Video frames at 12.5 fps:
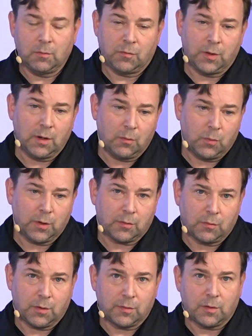Finland
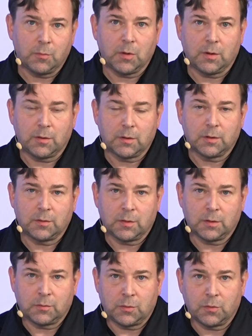works very similar
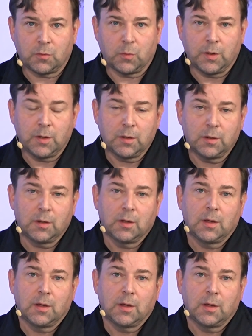to Sweden.